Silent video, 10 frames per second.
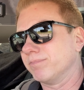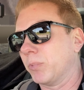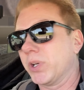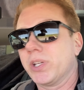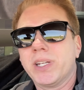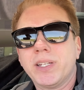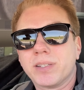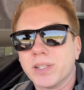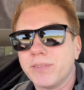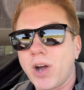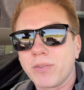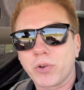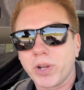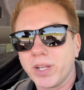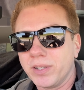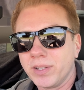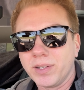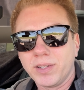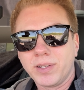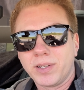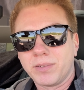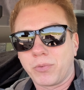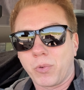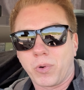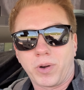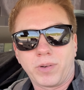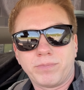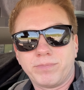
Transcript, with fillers: what you need to live off grid for,